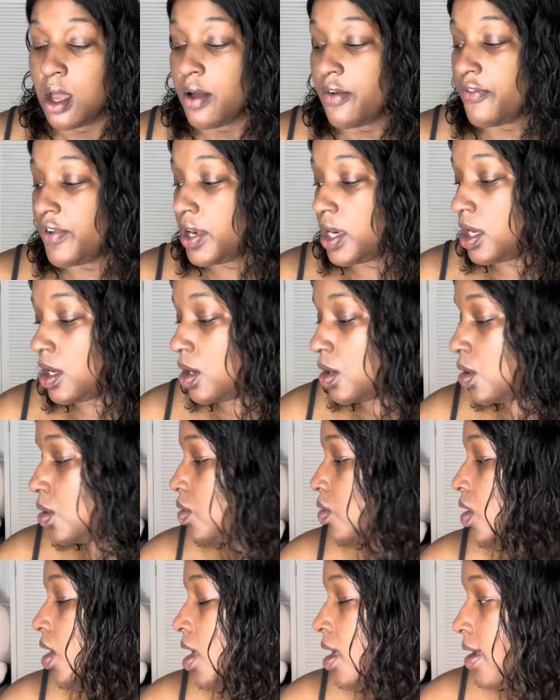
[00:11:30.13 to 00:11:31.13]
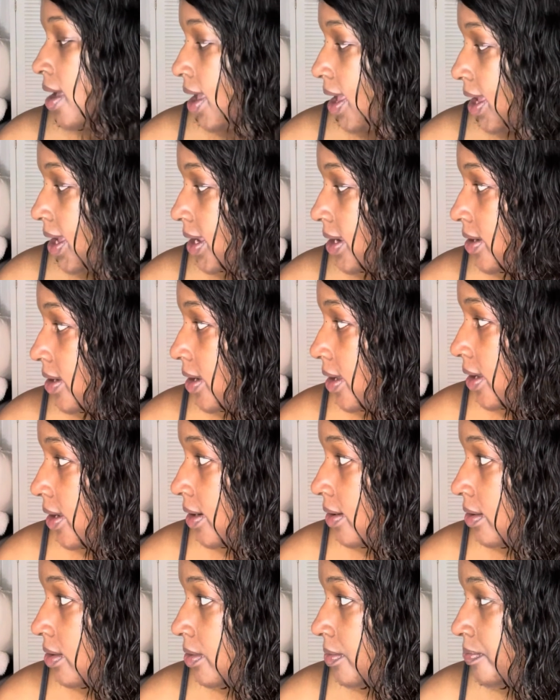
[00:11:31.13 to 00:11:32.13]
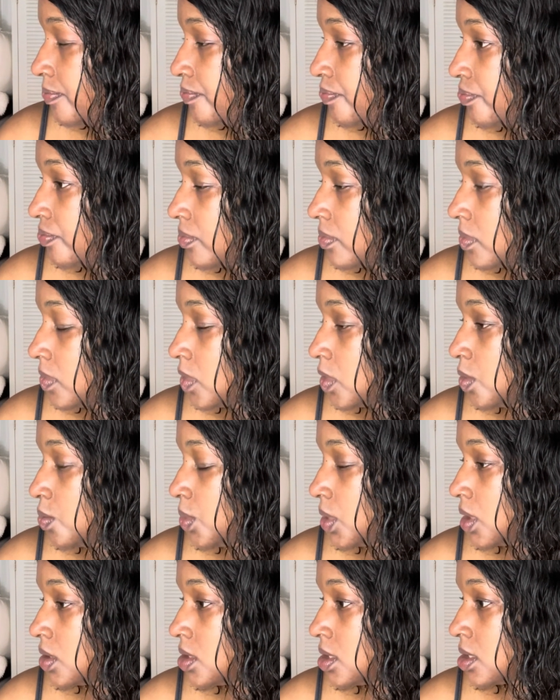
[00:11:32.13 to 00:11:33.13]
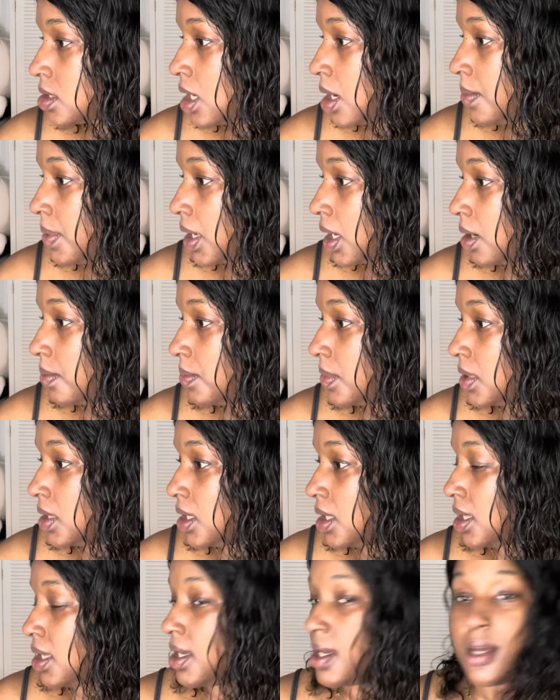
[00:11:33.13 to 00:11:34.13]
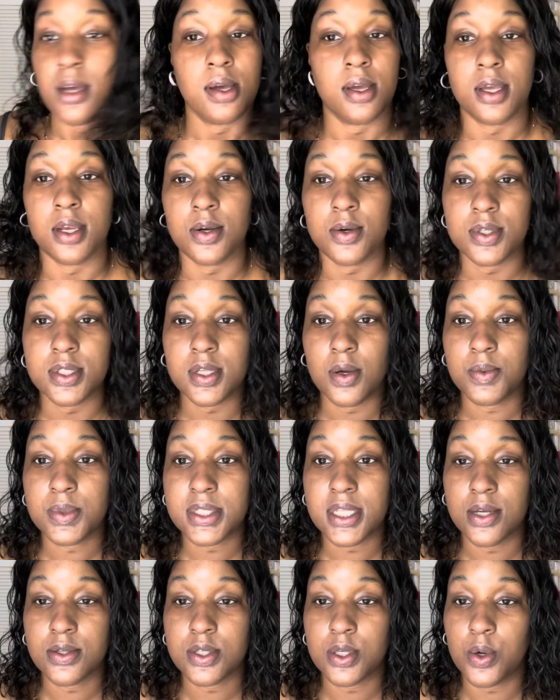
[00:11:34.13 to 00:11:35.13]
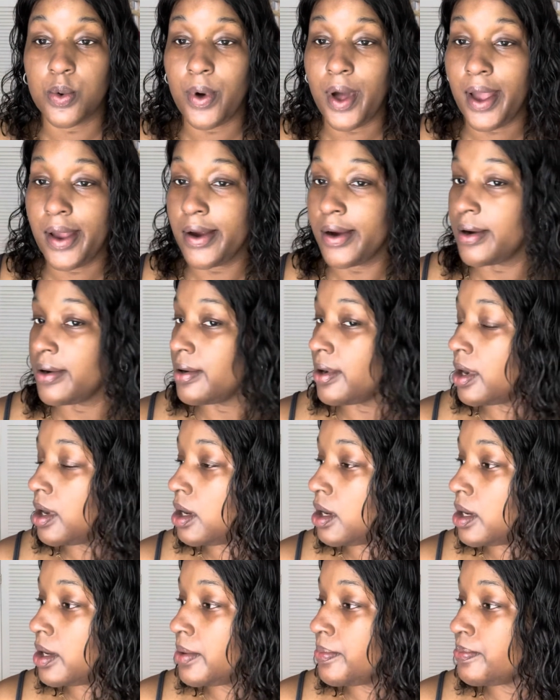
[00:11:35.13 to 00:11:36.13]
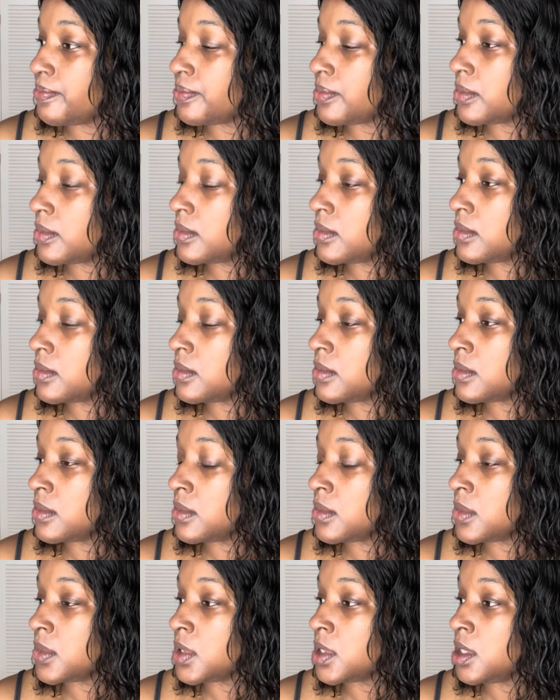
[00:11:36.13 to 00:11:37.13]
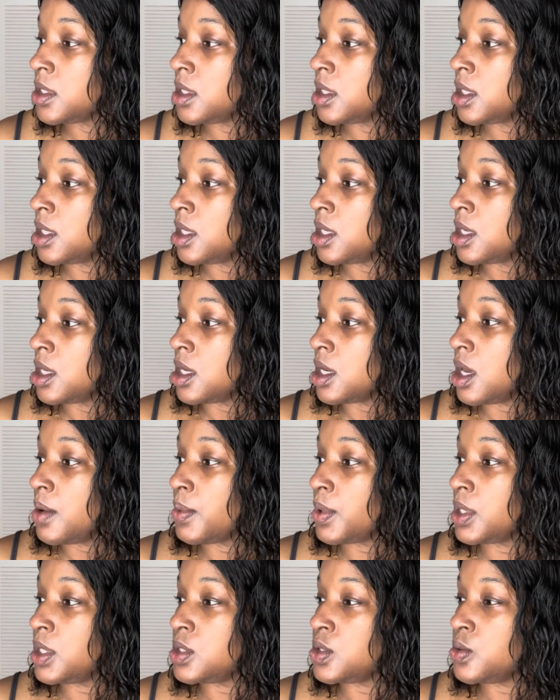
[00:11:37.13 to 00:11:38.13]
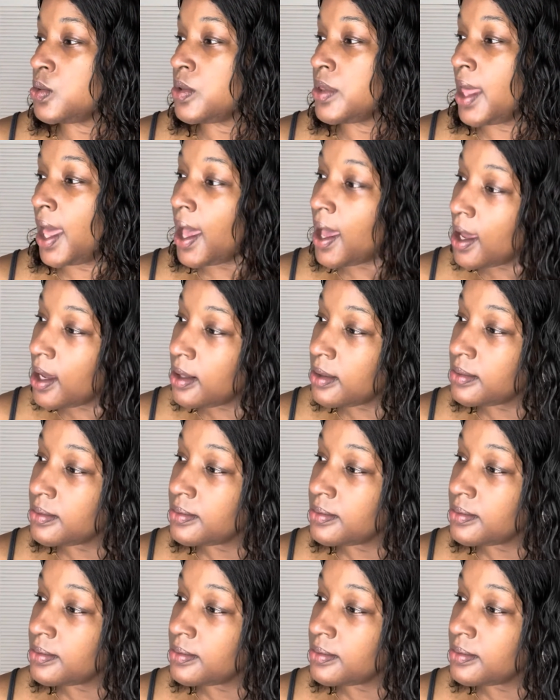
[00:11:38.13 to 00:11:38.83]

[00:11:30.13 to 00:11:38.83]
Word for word: video, and then what else is coming up, you know, it's almost down to the wire. I'm gonna do that.